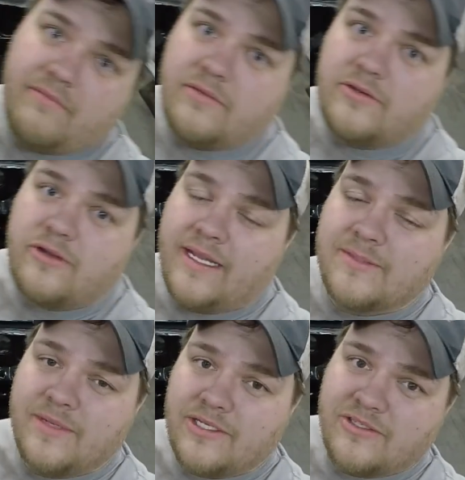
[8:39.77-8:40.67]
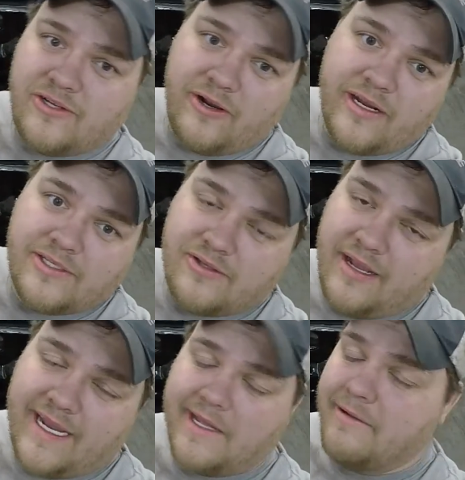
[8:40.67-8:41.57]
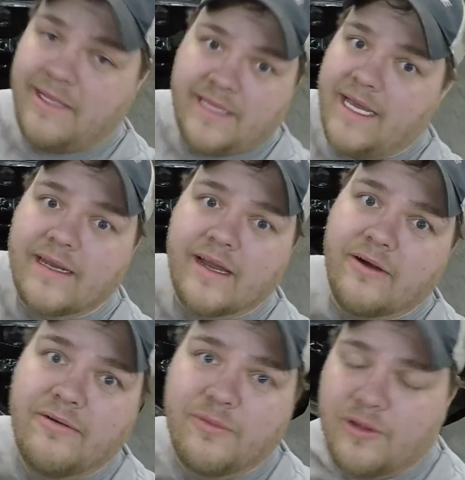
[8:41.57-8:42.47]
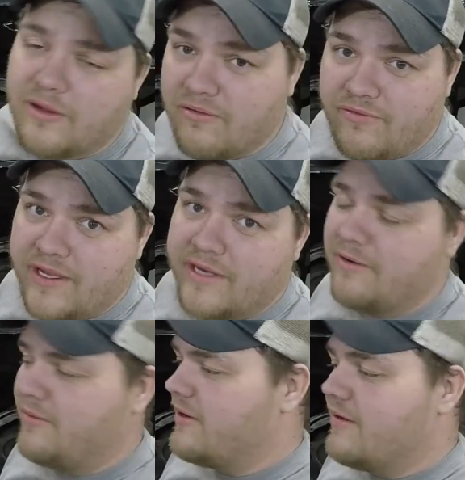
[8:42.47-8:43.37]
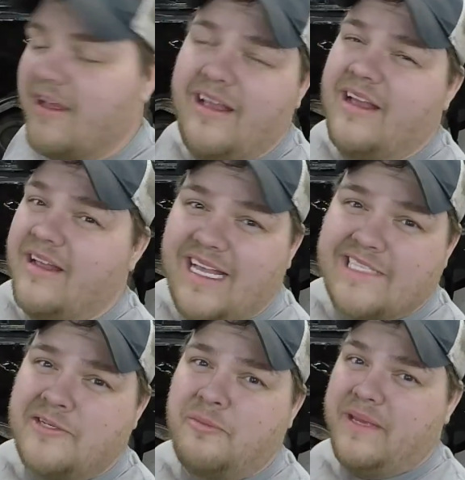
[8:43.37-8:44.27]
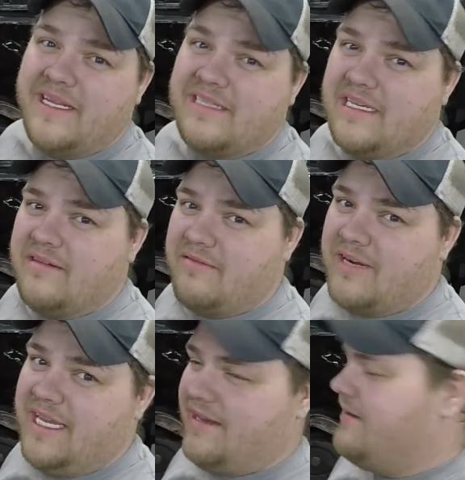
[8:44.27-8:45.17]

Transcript: Transmission's dirty, so I gotta clean that now. Go figure, but that's no big deal, right?